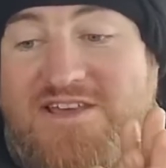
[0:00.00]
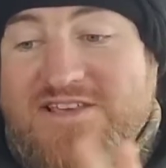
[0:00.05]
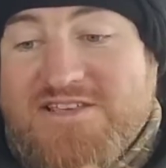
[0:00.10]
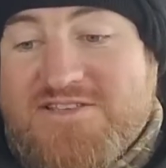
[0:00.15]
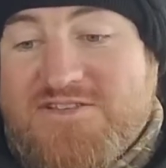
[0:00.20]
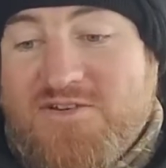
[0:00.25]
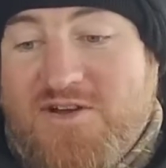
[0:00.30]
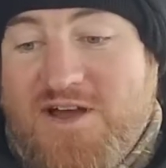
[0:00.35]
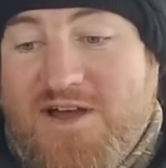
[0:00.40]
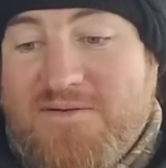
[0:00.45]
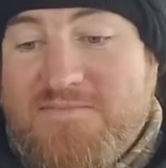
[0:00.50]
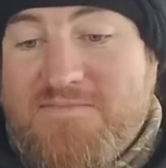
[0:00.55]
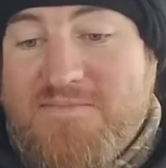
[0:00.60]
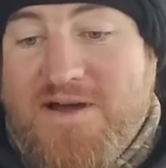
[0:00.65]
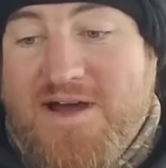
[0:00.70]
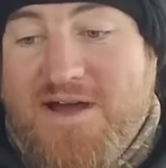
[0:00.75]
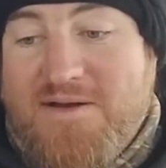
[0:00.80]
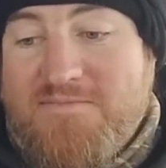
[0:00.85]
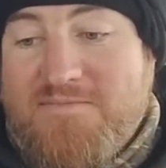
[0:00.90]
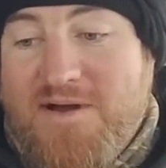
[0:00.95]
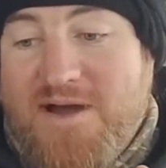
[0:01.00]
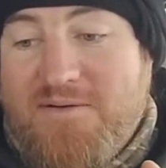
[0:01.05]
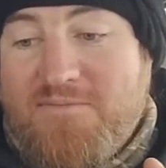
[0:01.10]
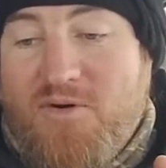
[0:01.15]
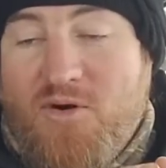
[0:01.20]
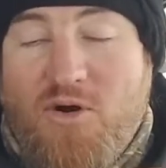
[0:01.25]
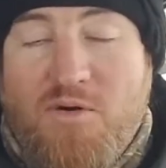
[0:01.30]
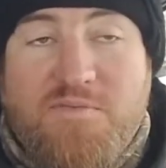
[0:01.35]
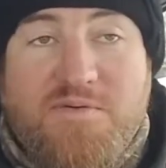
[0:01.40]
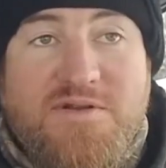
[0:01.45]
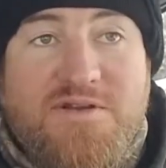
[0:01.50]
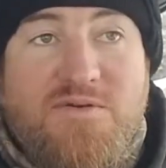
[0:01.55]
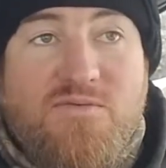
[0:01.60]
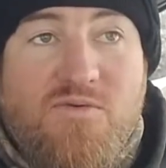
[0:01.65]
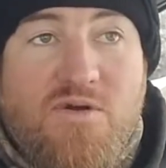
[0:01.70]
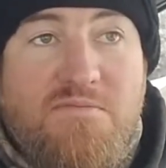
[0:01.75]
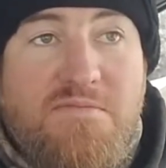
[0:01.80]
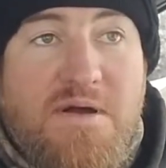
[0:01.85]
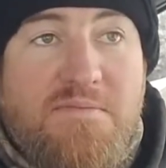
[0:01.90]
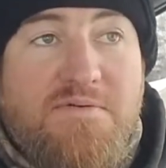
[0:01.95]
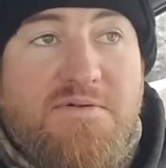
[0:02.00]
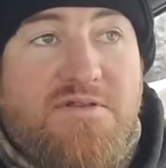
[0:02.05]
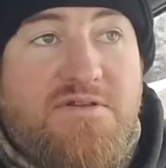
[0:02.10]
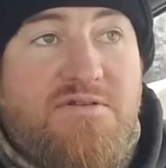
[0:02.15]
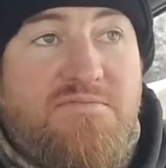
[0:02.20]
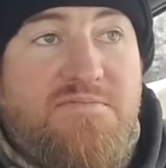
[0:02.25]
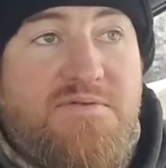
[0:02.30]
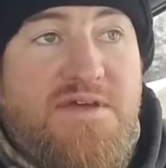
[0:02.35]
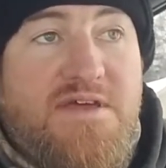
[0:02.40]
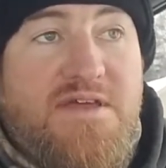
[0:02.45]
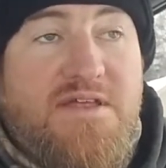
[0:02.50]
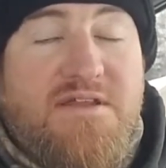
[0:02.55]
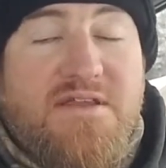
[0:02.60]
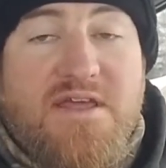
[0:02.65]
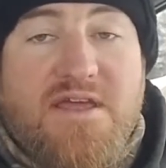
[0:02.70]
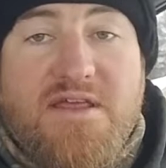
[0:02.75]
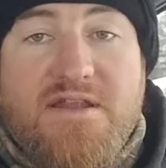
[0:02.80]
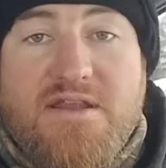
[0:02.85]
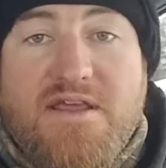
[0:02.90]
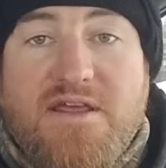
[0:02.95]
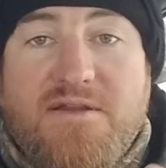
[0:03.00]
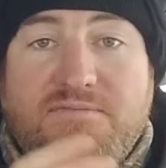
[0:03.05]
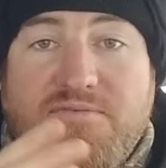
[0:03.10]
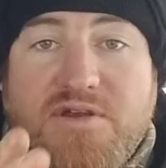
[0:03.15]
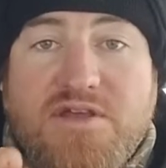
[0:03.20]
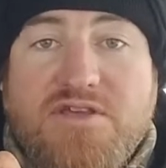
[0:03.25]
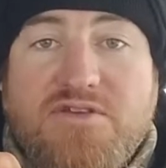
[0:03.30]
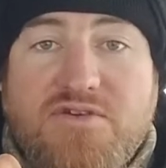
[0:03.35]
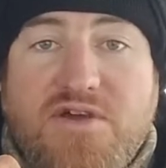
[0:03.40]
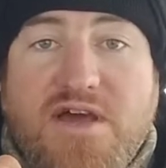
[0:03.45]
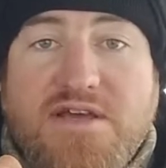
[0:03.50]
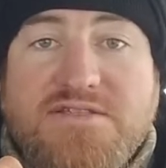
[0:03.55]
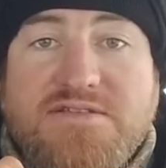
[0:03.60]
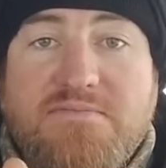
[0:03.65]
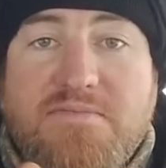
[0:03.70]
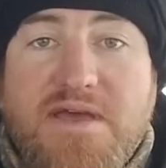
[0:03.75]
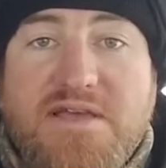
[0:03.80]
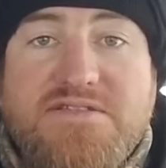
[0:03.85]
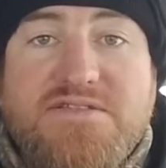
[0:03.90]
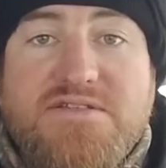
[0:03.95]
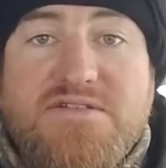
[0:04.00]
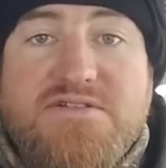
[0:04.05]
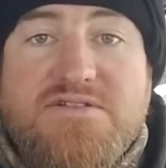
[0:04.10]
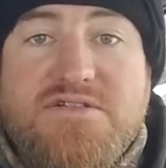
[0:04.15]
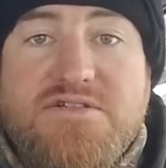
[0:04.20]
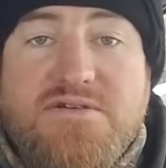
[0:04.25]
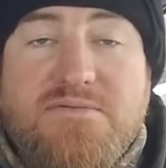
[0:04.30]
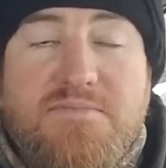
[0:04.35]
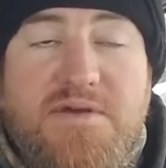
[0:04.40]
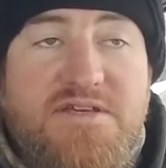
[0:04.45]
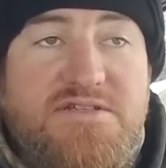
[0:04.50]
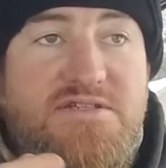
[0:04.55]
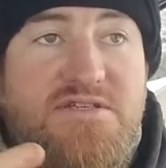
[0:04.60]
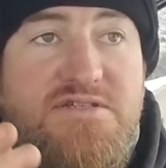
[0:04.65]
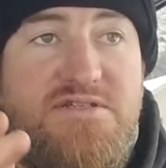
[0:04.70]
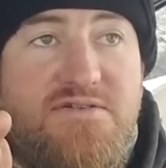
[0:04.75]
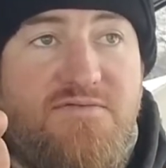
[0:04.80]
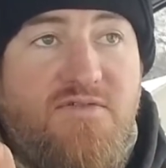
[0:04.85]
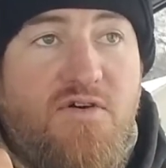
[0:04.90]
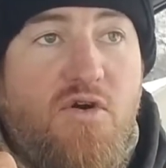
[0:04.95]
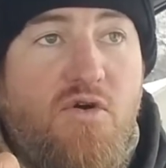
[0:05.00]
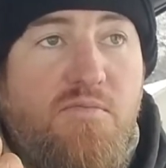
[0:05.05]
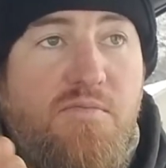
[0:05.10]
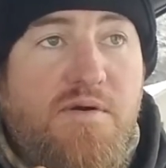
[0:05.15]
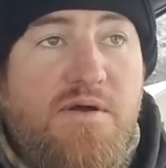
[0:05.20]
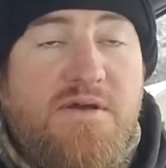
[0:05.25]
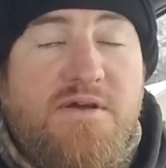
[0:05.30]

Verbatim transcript: so i'm i'm, I'm hoping to warm up a little bit and and bring you guys a message a message of hope